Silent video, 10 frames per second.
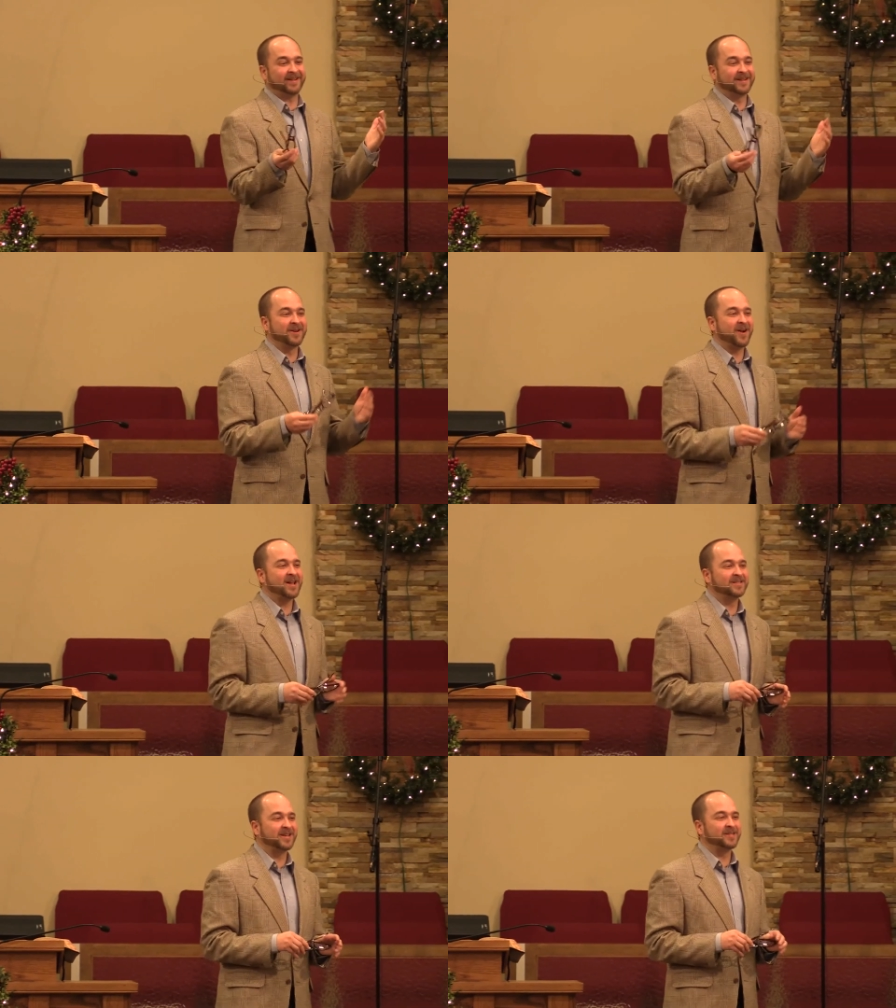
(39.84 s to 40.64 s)
you know, I
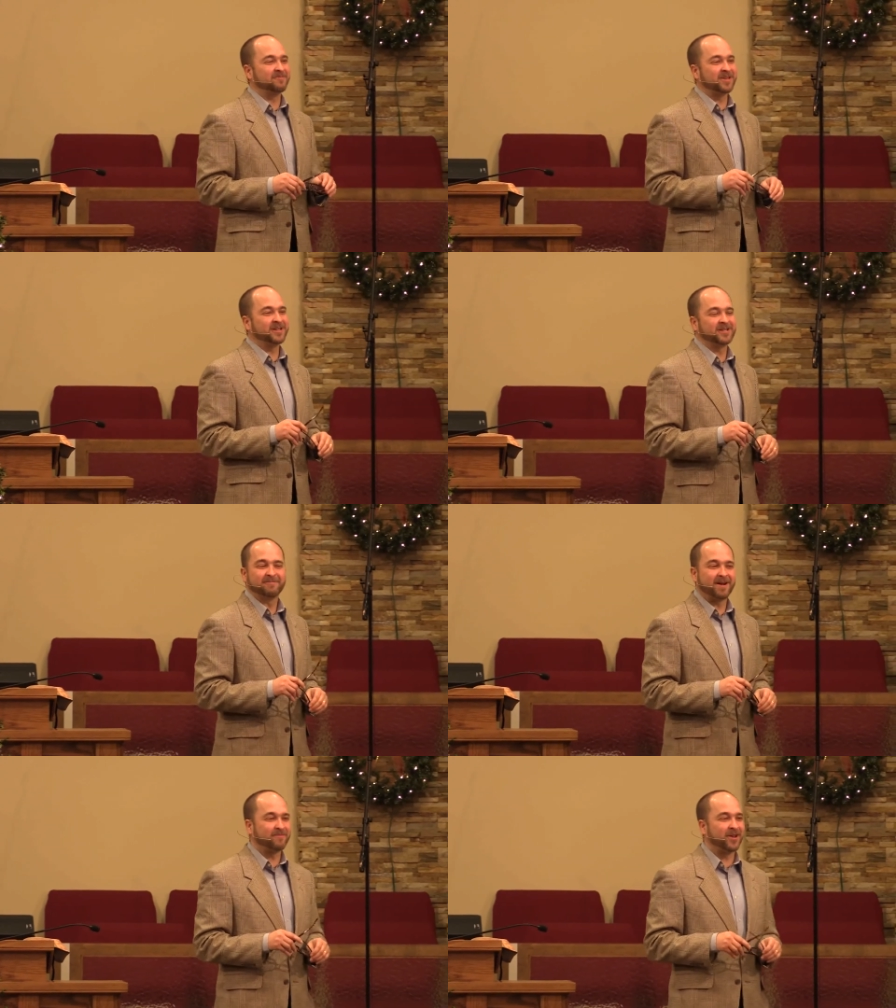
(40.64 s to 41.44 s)
say some things to
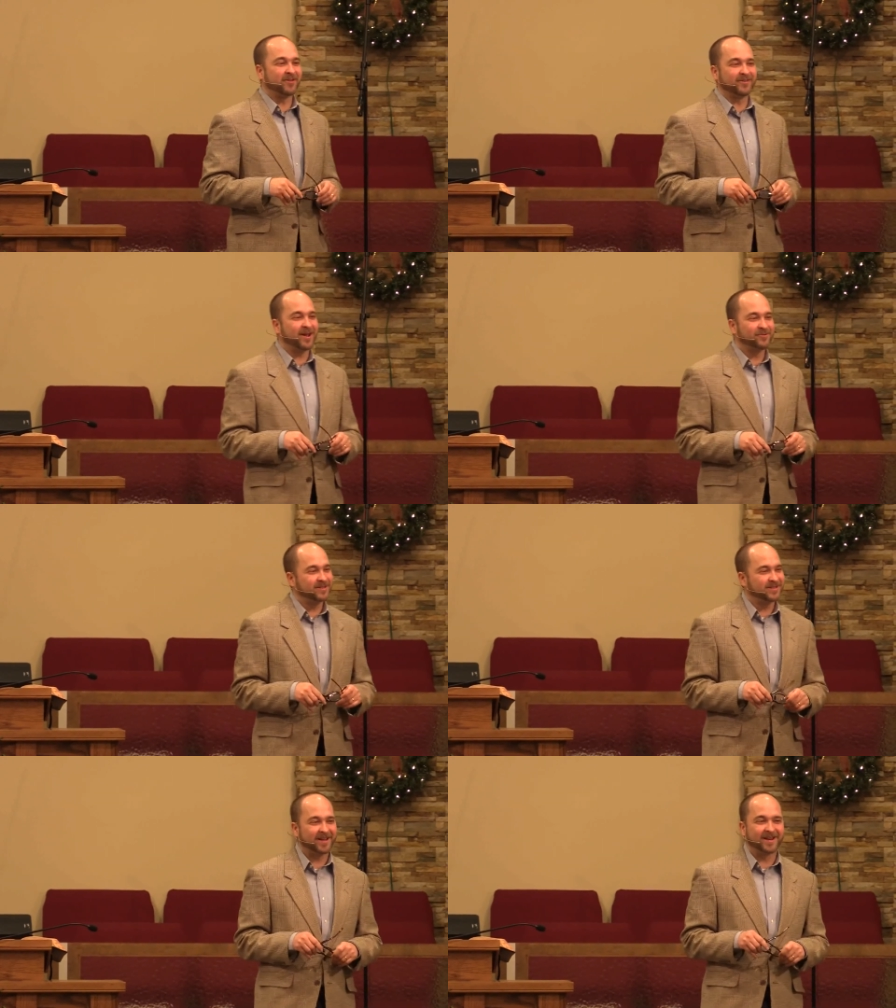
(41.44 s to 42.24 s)
my brother that I
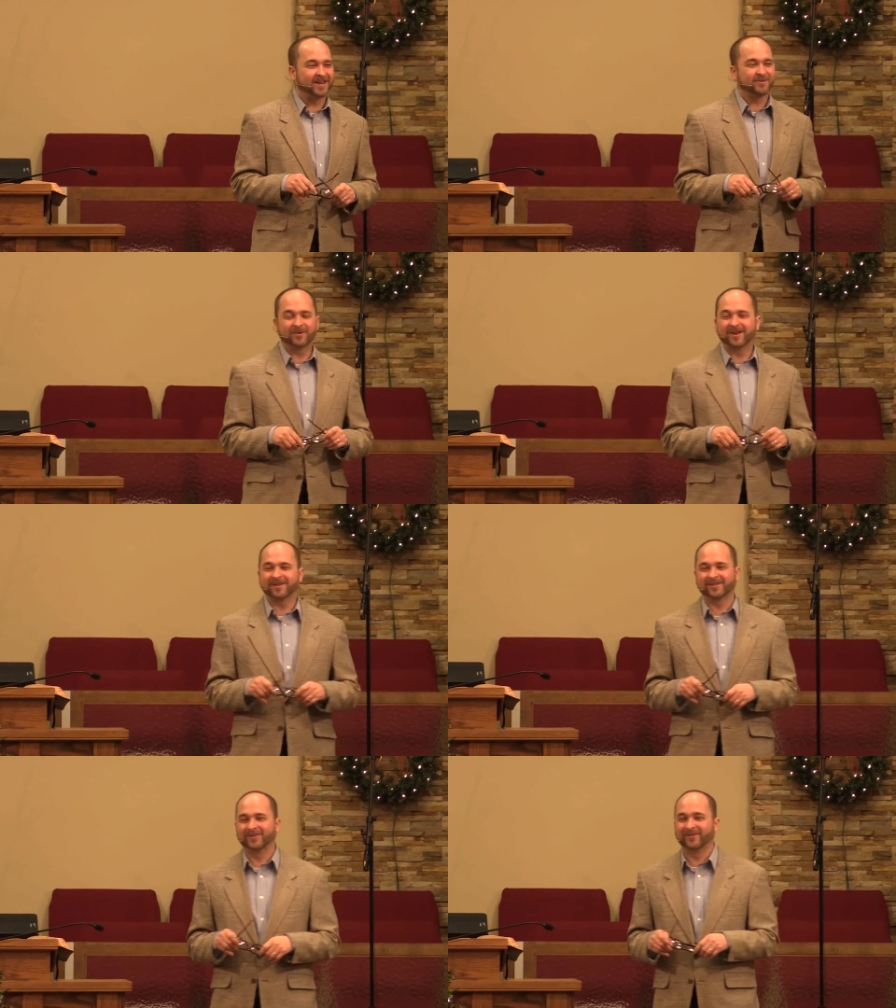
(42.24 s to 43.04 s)
wouldn't say to anyone else on the